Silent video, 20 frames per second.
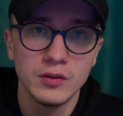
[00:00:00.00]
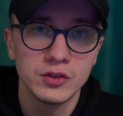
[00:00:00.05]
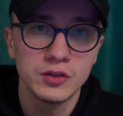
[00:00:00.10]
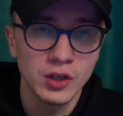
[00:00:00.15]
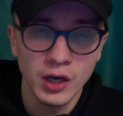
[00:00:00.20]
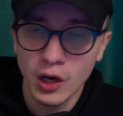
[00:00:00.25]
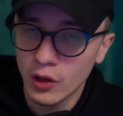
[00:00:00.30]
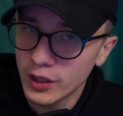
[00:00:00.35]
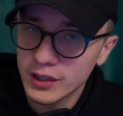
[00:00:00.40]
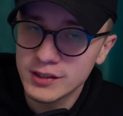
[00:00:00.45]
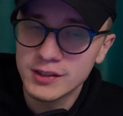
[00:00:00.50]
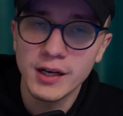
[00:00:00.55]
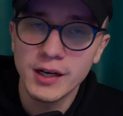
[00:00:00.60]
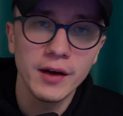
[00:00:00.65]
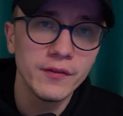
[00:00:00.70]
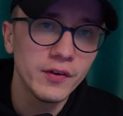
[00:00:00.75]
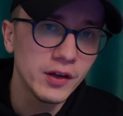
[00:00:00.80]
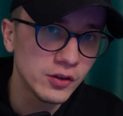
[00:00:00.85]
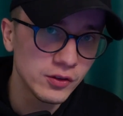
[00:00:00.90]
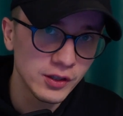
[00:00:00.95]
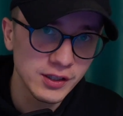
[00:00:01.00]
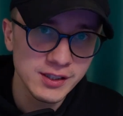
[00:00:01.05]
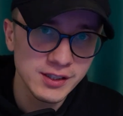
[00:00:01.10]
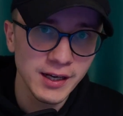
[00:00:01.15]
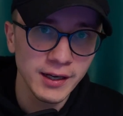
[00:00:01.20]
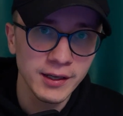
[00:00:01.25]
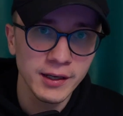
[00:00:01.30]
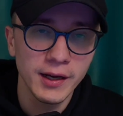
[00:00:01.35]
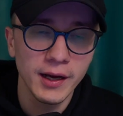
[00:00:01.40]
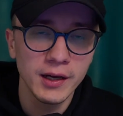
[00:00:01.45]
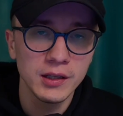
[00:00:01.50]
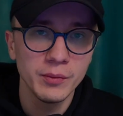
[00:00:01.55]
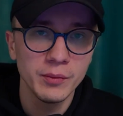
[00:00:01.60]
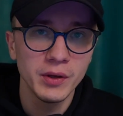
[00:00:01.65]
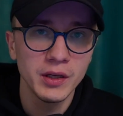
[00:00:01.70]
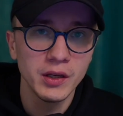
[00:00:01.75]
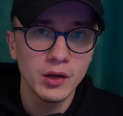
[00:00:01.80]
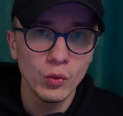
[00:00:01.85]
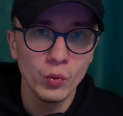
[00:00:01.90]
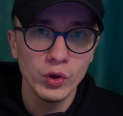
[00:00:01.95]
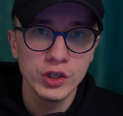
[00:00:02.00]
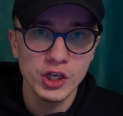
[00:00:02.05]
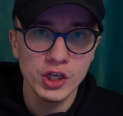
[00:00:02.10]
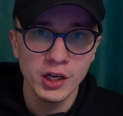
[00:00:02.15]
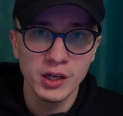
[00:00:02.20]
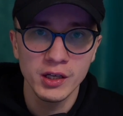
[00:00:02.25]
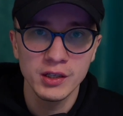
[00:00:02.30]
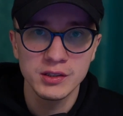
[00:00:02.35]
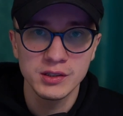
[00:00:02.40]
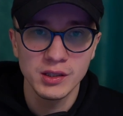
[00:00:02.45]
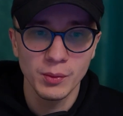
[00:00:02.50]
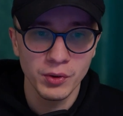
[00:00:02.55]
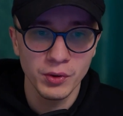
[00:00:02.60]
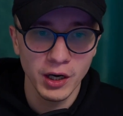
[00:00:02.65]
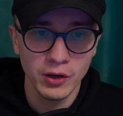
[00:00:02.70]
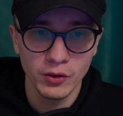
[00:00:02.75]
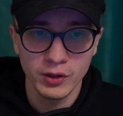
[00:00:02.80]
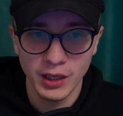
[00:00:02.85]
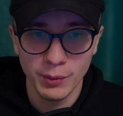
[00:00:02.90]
now let's dive into the second element, which is the product demo